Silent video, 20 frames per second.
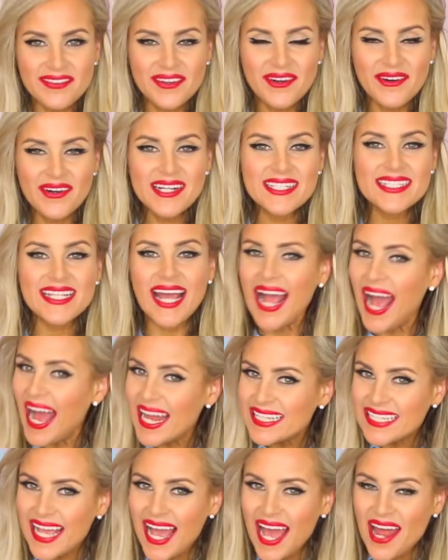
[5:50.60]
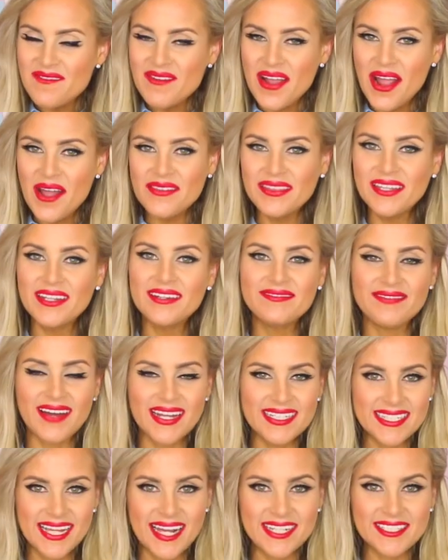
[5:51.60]
of course, I had to add my own little
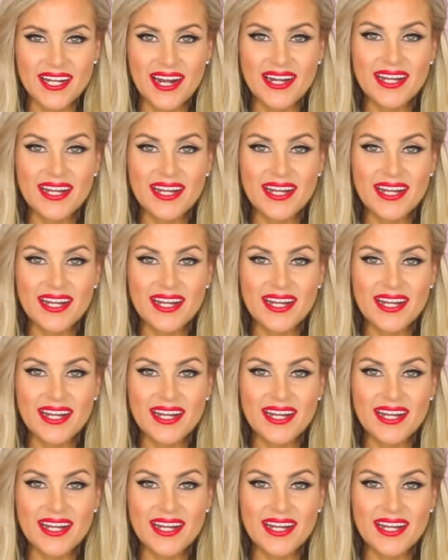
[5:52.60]
fun touch